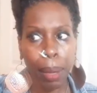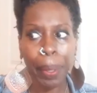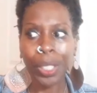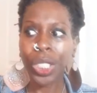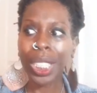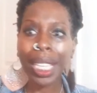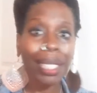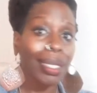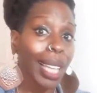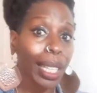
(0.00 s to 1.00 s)
But she
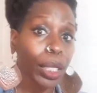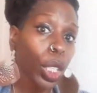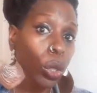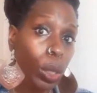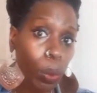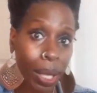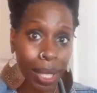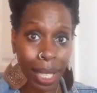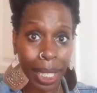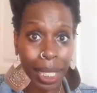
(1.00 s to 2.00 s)
is not the only one
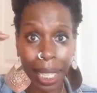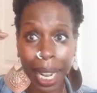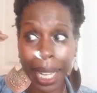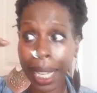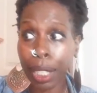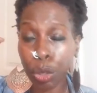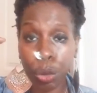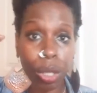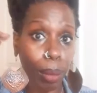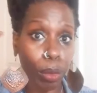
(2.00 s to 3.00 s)
thinking that I got to
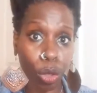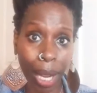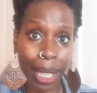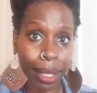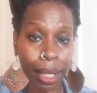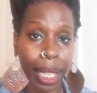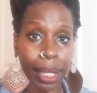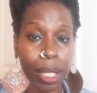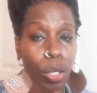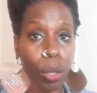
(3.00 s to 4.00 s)
do something drastic
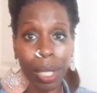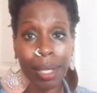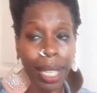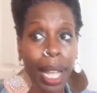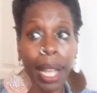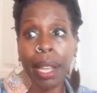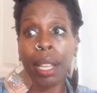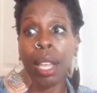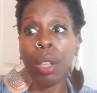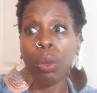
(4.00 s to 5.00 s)
like this so this guy
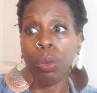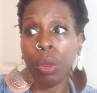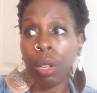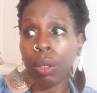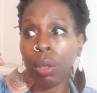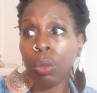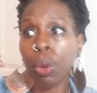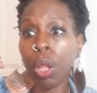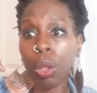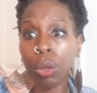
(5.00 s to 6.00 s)

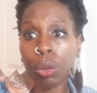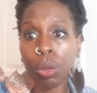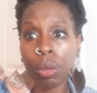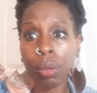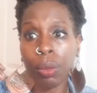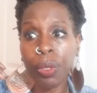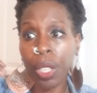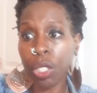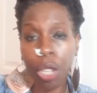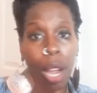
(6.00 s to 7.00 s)
will
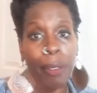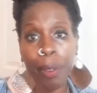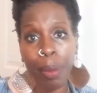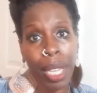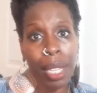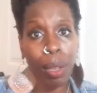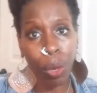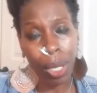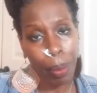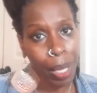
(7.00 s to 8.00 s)
feel sorry for me and then
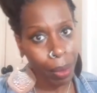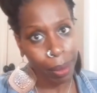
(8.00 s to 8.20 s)
want to be with